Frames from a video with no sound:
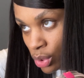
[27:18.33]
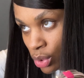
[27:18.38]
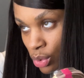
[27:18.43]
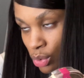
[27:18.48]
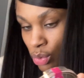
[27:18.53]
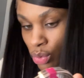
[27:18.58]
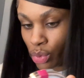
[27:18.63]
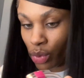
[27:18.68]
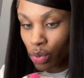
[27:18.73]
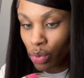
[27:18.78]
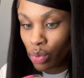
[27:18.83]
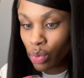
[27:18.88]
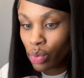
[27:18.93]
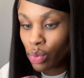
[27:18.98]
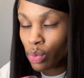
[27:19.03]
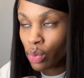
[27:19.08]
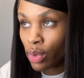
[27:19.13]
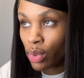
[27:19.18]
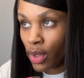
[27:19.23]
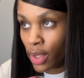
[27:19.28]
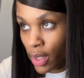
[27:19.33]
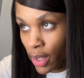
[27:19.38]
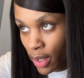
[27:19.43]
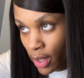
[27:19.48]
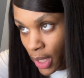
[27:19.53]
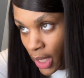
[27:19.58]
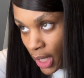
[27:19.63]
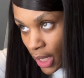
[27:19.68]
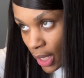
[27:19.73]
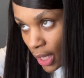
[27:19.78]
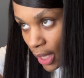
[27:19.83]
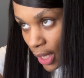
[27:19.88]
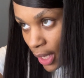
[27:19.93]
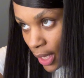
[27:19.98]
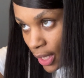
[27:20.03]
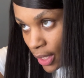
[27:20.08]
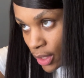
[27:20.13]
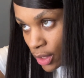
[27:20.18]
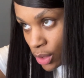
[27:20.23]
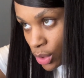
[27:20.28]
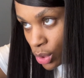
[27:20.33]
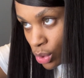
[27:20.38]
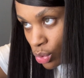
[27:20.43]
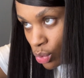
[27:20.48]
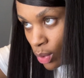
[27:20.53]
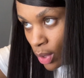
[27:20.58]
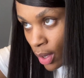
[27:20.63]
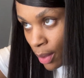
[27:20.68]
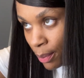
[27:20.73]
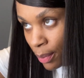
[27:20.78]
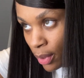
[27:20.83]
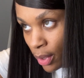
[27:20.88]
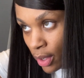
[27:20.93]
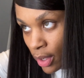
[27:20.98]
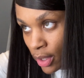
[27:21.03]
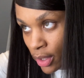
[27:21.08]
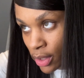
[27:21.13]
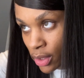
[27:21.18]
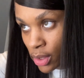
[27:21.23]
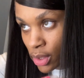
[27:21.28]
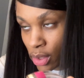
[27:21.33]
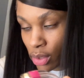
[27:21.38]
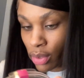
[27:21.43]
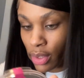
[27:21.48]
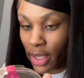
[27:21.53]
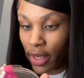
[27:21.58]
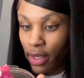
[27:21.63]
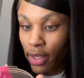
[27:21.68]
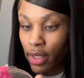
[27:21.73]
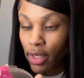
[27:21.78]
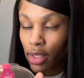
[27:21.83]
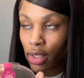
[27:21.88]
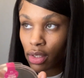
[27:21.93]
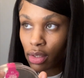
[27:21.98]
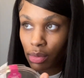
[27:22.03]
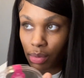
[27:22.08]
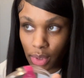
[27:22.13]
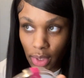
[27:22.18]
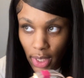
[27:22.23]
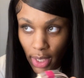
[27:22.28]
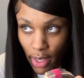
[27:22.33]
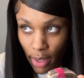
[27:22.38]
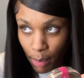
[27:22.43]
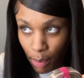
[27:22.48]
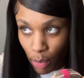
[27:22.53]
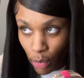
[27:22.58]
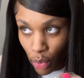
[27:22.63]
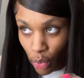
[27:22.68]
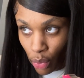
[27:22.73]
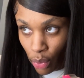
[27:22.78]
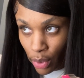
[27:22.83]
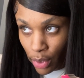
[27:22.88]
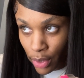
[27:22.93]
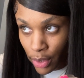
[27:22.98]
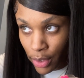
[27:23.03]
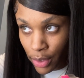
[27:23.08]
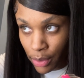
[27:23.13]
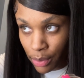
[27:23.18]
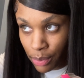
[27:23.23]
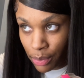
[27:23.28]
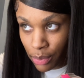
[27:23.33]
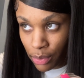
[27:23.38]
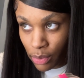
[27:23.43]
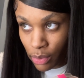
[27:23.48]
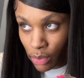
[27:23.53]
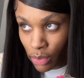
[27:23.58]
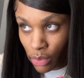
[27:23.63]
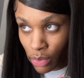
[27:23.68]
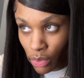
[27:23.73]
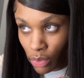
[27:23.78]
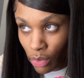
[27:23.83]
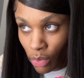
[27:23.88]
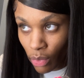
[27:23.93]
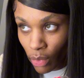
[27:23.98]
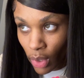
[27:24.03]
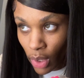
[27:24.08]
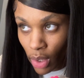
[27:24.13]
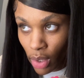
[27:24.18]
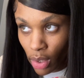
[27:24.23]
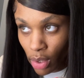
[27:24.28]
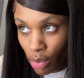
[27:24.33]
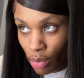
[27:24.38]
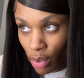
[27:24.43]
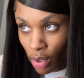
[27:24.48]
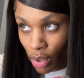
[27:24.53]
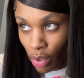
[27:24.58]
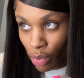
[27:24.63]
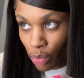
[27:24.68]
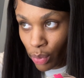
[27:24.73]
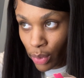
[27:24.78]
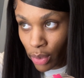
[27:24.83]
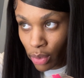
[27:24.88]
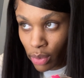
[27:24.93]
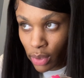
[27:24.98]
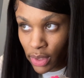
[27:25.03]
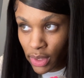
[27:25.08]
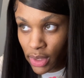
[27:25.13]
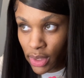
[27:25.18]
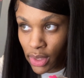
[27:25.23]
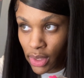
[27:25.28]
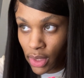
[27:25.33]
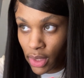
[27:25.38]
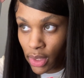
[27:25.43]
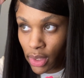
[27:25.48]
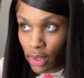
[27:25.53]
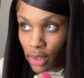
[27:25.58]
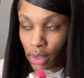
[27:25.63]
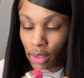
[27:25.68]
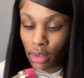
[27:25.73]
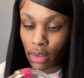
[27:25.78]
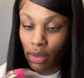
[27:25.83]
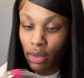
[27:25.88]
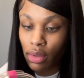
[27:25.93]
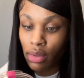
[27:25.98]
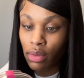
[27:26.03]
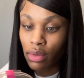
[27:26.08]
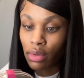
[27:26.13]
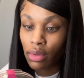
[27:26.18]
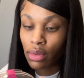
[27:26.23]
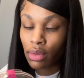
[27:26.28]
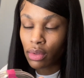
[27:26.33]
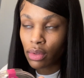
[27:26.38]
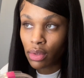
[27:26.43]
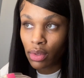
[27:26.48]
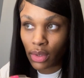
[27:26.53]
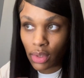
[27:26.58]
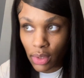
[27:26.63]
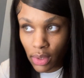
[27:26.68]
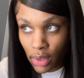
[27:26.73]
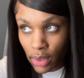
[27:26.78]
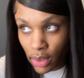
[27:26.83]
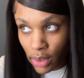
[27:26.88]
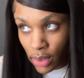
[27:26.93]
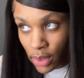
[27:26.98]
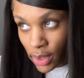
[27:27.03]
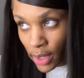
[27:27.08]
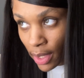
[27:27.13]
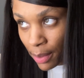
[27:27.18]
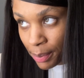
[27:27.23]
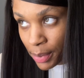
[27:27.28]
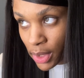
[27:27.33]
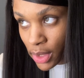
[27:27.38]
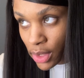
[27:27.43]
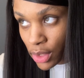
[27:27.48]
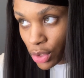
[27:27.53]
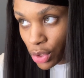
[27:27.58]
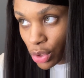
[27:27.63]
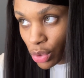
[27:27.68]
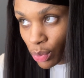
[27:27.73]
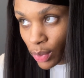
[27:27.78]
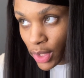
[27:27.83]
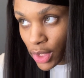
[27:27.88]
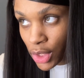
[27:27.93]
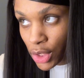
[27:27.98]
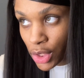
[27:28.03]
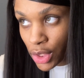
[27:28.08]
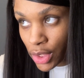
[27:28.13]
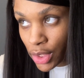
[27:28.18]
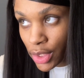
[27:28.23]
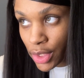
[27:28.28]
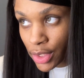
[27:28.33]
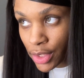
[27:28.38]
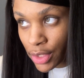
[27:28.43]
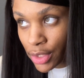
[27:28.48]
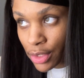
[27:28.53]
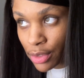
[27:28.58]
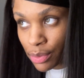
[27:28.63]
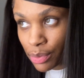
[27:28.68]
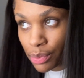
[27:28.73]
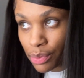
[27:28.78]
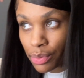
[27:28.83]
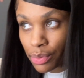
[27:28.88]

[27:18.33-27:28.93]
to add it to our part so that it gives a more, you know, realistic type of situation here.